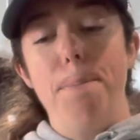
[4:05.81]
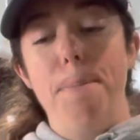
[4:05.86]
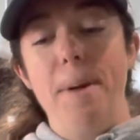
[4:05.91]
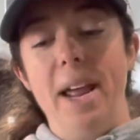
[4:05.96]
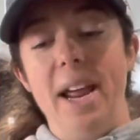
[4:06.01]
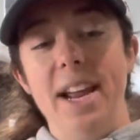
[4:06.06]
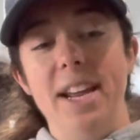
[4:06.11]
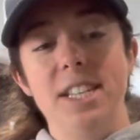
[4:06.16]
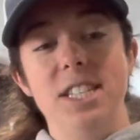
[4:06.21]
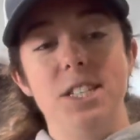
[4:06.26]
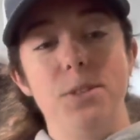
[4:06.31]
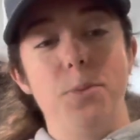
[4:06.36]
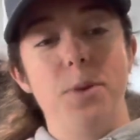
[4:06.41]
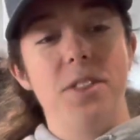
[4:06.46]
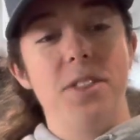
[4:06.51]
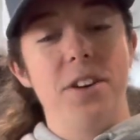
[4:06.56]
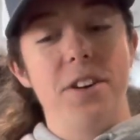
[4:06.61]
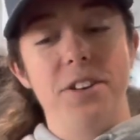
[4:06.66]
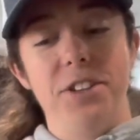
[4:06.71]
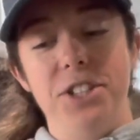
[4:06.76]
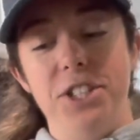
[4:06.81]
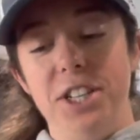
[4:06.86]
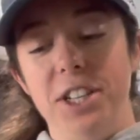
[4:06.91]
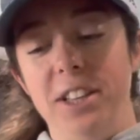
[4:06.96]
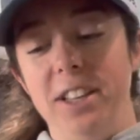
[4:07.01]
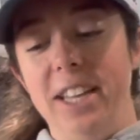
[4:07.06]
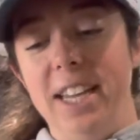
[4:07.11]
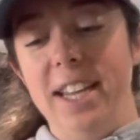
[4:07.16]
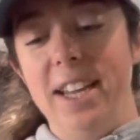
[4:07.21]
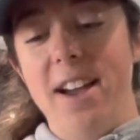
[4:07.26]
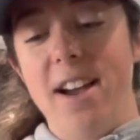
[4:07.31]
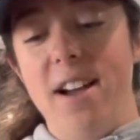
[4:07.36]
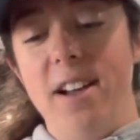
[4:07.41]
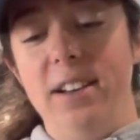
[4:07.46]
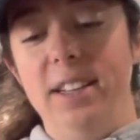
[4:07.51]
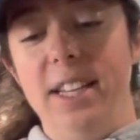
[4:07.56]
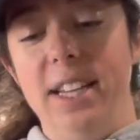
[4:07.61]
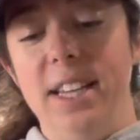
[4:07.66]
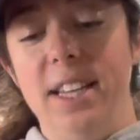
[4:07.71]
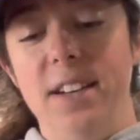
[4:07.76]
paste with our chili,
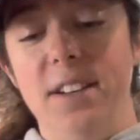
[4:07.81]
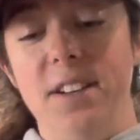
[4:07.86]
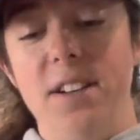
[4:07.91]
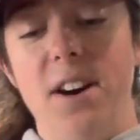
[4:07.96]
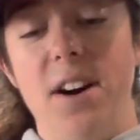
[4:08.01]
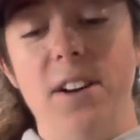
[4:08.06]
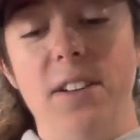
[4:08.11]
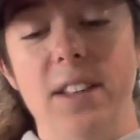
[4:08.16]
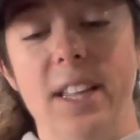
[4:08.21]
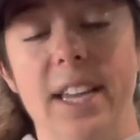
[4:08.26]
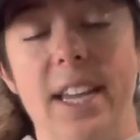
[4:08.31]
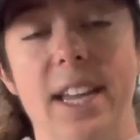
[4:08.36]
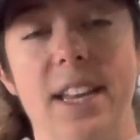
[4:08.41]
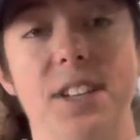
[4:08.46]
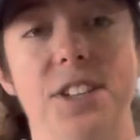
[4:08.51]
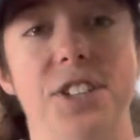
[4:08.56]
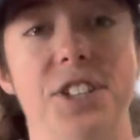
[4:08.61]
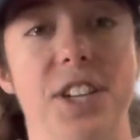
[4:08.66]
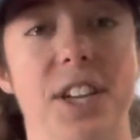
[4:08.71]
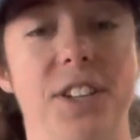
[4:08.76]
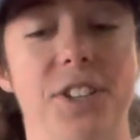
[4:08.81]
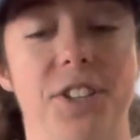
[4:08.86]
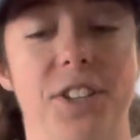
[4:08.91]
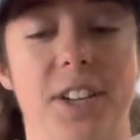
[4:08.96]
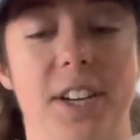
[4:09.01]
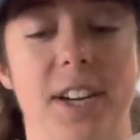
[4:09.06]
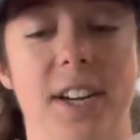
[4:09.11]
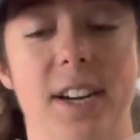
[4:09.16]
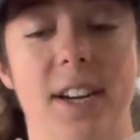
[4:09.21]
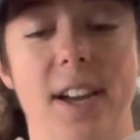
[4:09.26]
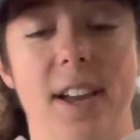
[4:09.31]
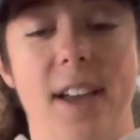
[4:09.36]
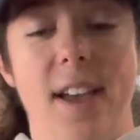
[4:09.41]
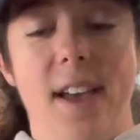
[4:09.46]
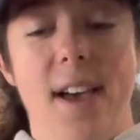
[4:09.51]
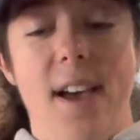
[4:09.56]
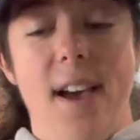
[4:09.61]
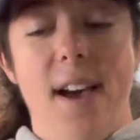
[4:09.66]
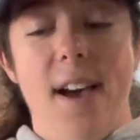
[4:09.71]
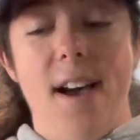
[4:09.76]
onion, garlic, and ginger.
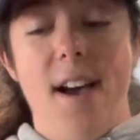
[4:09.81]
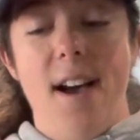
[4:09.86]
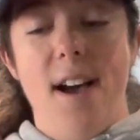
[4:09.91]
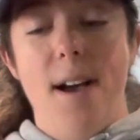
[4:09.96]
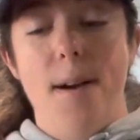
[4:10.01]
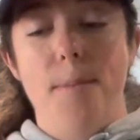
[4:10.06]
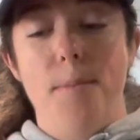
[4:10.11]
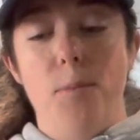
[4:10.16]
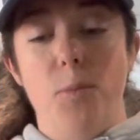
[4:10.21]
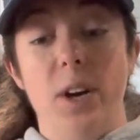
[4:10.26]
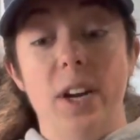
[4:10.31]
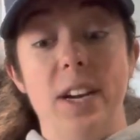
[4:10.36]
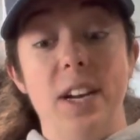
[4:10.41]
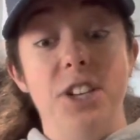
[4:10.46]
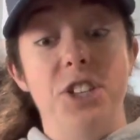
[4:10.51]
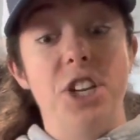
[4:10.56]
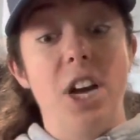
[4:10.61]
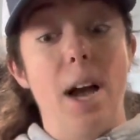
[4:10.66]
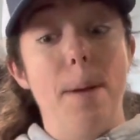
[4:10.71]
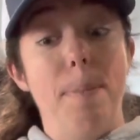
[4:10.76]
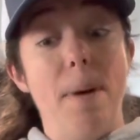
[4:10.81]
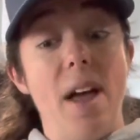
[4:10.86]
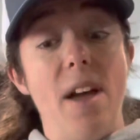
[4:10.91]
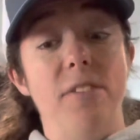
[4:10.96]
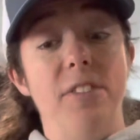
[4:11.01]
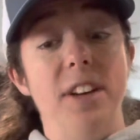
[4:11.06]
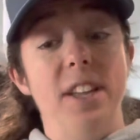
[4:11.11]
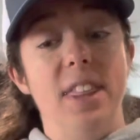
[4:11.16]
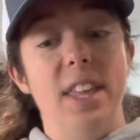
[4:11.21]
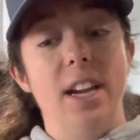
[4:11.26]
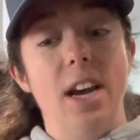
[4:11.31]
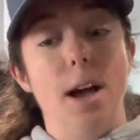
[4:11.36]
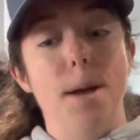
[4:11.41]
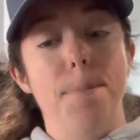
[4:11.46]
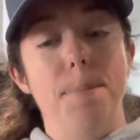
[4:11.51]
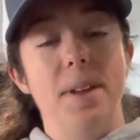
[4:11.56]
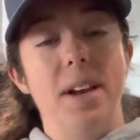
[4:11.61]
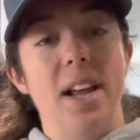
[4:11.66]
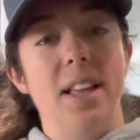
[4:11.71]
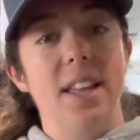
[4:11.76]
We're gonna chop everything
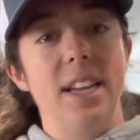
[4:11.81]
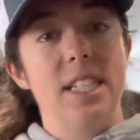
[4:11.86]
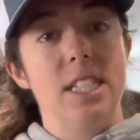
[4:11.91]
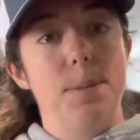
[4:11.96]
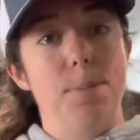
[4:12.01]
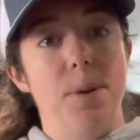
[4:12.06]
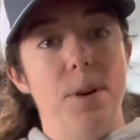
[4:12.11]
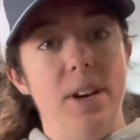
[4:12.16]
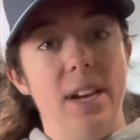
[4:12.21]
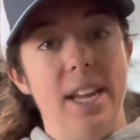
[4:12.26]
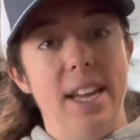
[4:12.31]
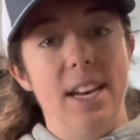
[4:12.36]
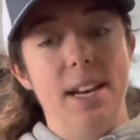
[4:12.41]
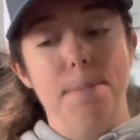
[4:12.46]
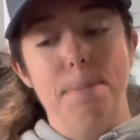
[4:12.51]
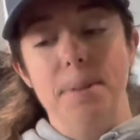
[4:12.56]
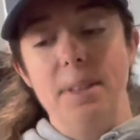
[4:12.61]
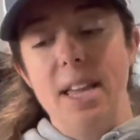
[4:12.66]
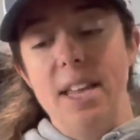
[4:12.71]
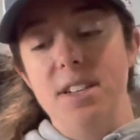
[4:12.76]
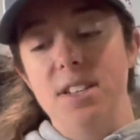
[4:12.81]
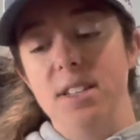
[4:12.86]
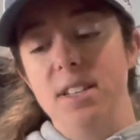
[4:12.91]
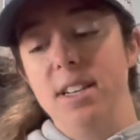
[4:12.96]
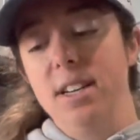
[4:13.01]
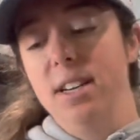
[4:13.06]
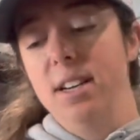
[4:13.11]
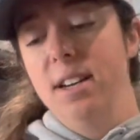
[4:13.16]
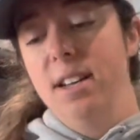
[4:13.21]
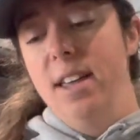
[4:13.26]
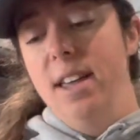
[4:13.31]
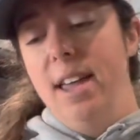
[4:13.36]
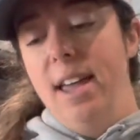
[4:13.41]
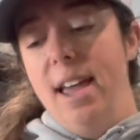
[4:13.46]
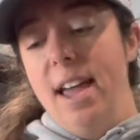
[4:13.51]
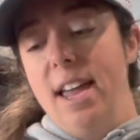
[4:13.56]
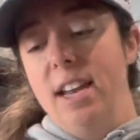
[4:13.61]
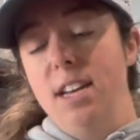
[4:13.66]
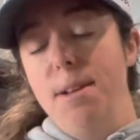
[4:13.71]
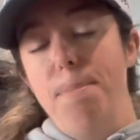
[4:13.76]
up, and I like to put it in a blender.
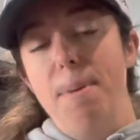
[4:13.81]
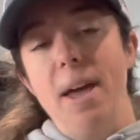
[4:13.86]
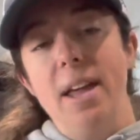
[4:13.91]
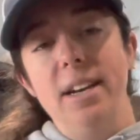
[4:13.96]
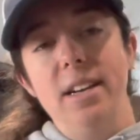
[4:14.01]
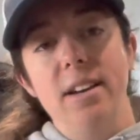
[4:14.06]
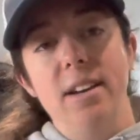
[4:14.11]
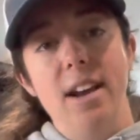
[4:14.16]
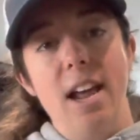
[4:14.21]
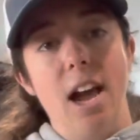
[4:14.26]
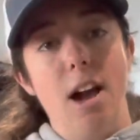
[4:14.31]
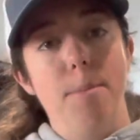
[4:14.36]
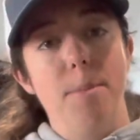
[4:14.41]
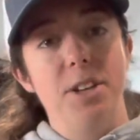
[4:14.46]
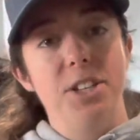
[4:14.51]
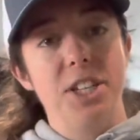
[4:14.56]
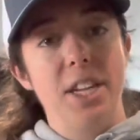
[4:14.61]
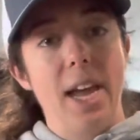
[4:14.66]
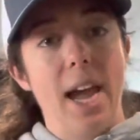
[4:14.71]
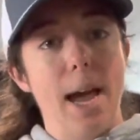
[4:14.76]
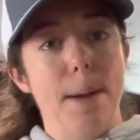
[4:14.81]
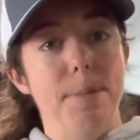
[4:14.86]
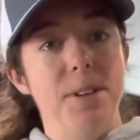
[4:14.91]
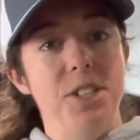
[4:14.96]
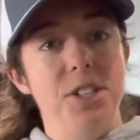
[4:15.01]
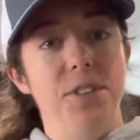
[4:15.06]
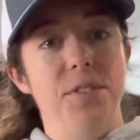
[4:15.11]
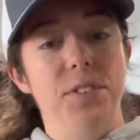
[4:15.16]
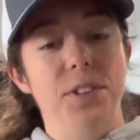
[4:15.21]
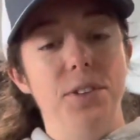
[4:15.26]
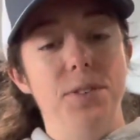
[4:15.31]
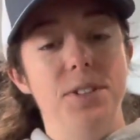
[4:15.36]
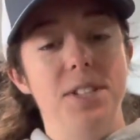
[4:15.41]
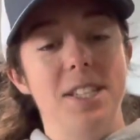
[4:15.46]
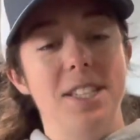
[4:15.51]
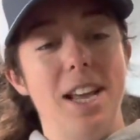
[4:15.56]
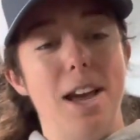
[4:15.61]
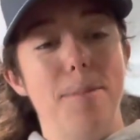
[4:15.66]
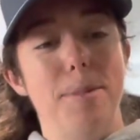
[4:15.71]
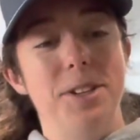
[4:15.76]
And depending on how much cabbage you've
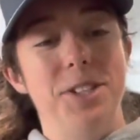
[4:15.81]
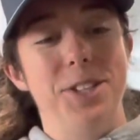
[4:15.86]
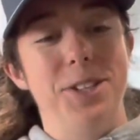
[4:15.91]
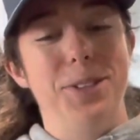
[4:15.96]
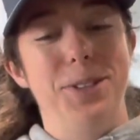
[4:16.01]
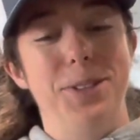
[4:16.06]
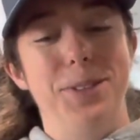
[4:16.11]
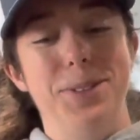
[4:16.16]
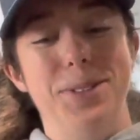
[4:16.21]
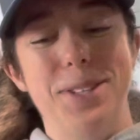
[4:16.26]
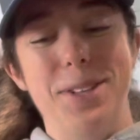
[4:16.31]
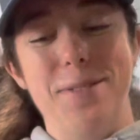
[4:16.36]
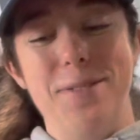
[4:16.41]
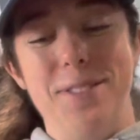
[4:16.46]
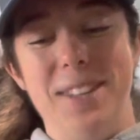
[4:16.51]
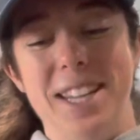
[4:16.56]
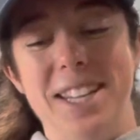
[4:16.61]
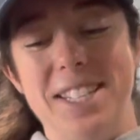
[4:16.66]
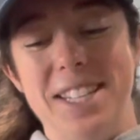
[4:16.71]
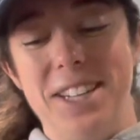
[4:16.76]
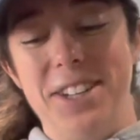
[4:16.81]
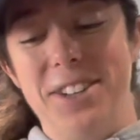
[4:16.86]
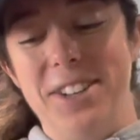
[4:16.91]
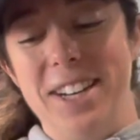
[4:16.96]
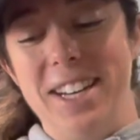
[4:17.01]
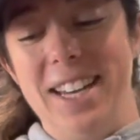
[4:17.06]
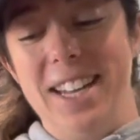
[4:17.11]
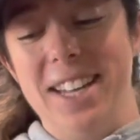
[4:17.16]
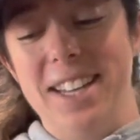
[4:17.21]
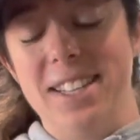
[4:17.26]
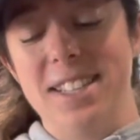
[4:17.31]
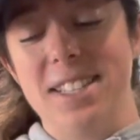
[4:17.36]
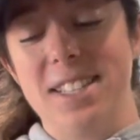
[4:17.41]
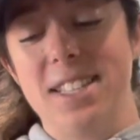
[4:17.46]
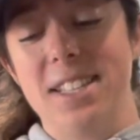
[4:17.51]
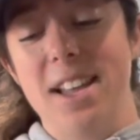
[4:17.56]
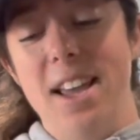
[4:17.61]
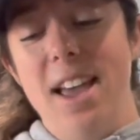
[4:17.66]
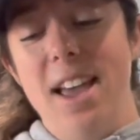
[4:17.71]
used is how much you use of these ingredients.